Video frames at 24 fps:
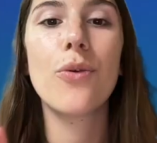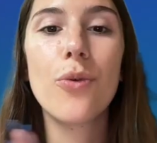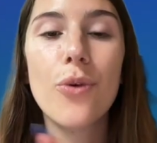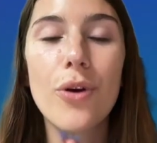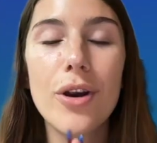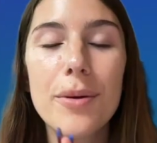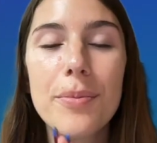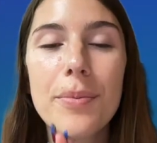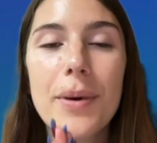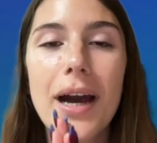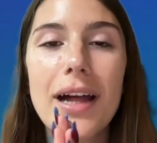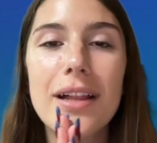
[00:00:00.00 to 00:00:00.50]

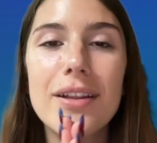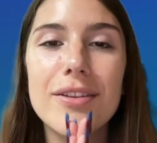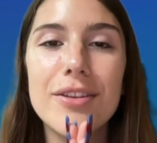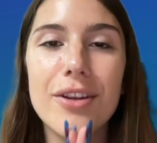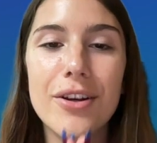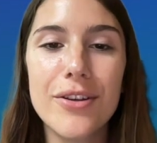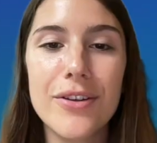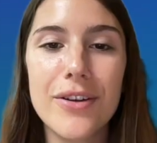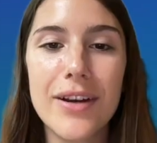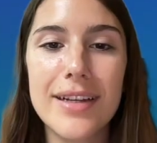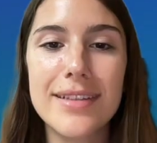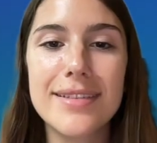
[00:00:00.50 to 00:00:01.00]

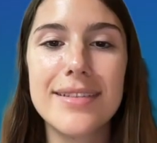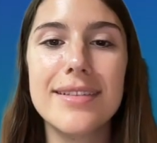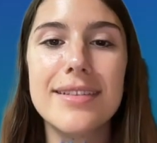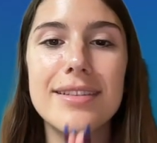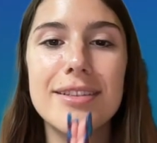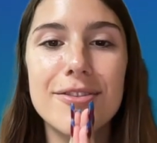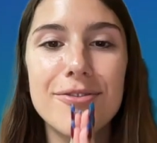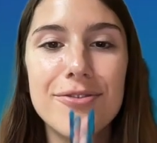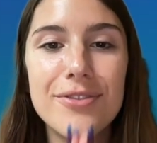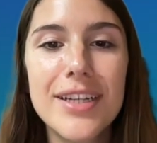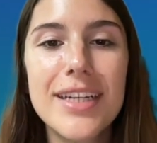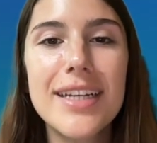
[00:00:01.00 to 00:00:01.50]
Workpilot.us
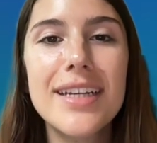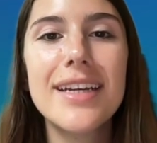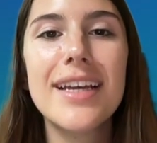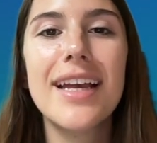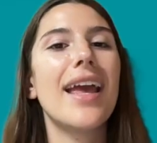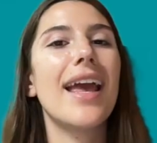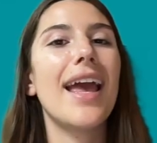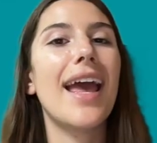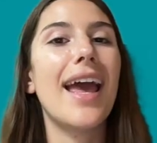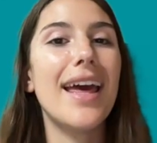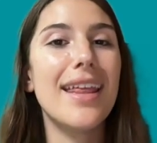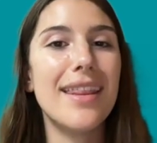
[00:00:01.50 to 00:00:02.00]
is free,
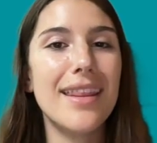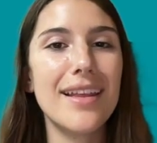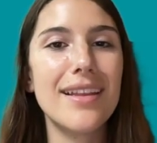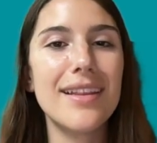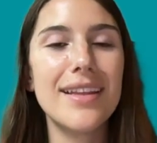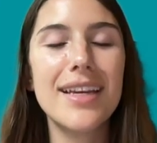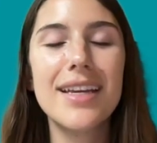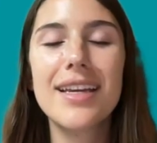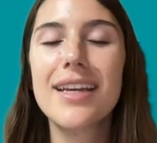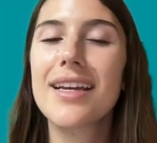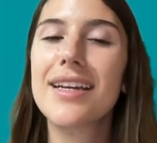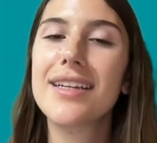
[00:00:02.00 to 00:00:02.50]
and the
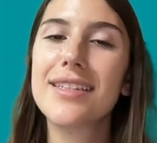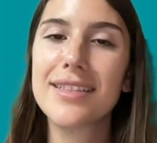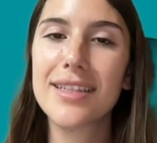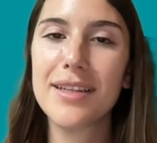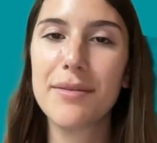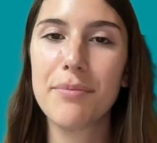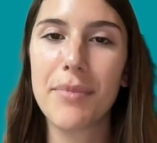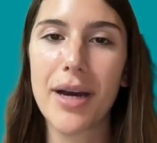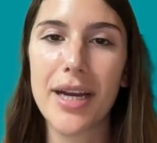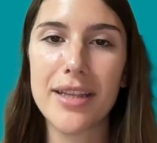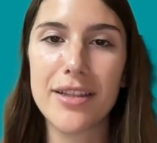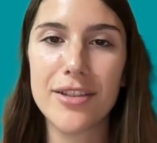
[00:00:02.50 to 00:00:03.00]
link is
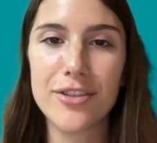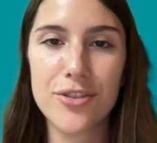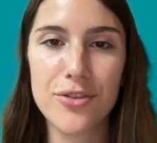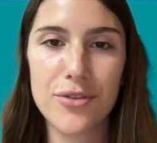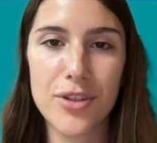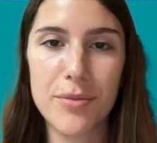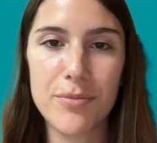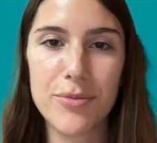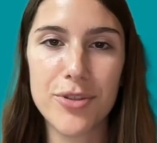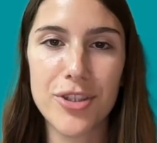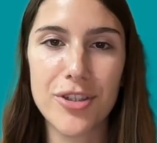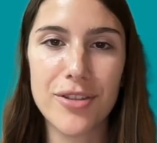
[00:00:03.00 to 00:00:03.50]
in my
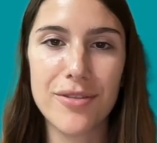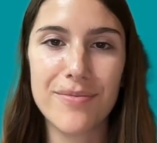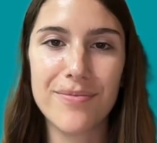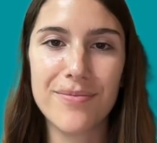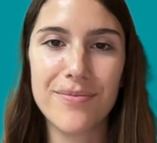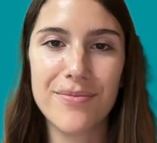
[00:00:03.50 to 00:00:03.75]
description.